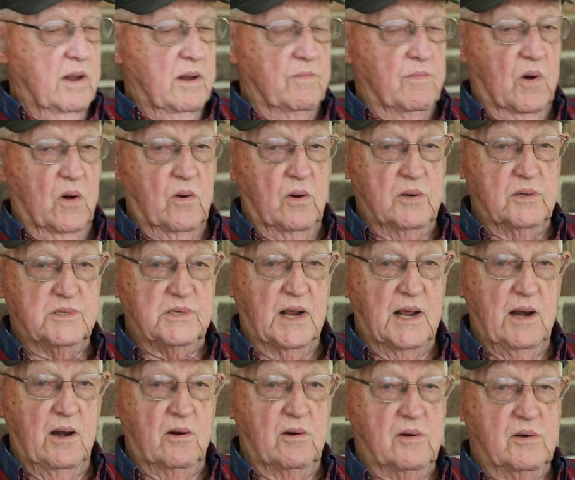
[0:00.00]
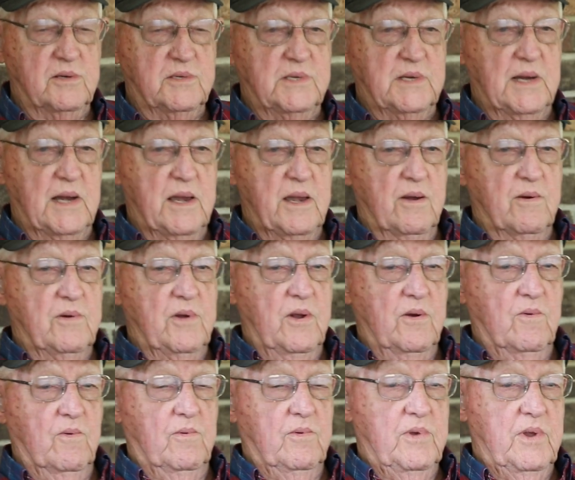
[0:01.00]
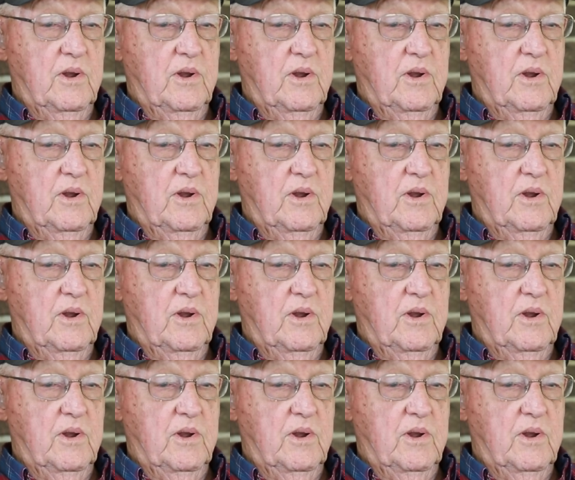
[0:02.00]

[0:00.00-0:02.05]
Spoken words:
boy sailors, and you